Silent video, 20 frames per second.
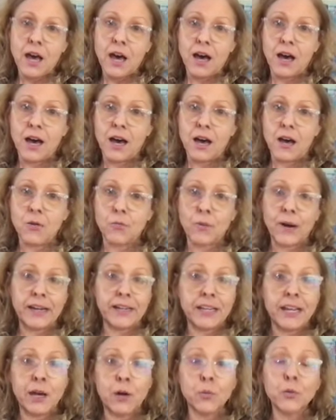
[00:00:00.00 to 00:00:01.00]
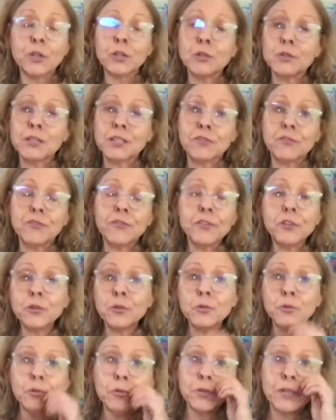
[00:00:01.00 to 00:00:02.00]
Right now we're using
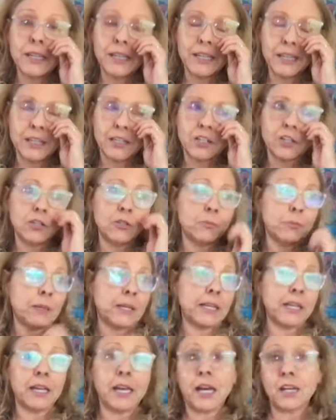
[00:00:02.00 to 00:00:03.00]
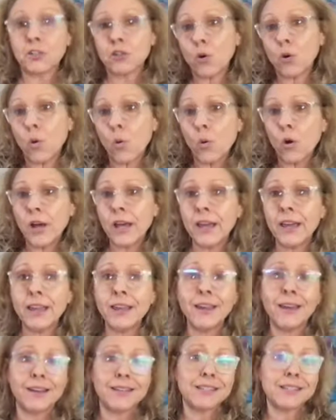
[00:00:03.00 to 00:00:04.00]
food. It could be a
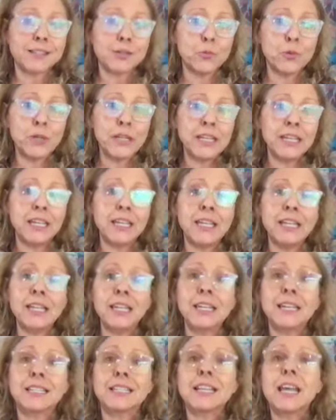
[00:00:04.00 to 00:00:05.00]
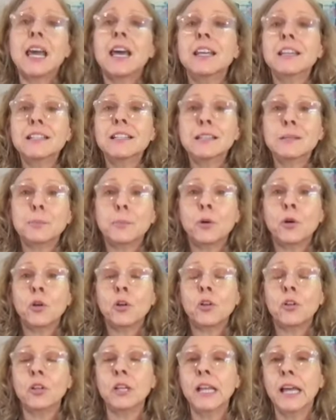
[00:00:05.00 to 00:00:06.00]
toy, a squeaky, a tennis
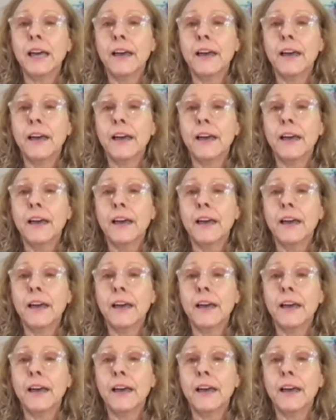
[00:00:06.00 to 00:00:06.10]
ball.